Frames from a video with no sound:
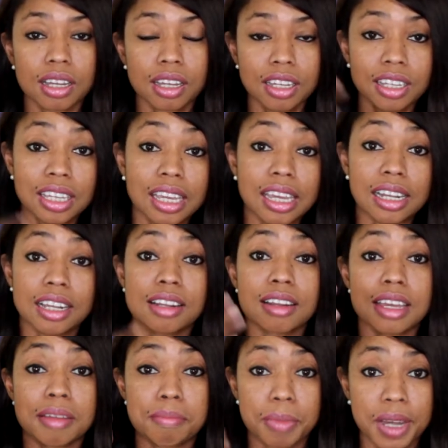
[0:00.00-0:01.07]
cooking
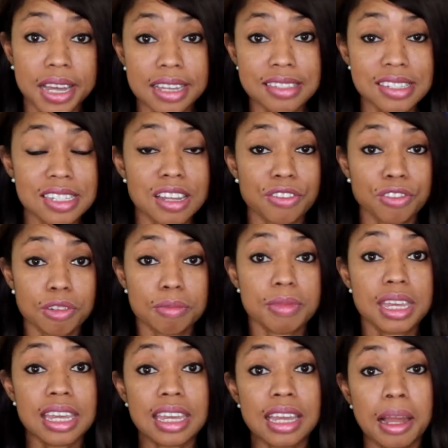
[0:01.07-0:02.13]
and buying stuff for
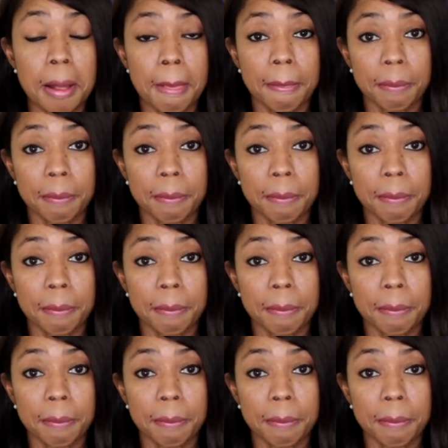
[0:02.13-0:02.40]
me,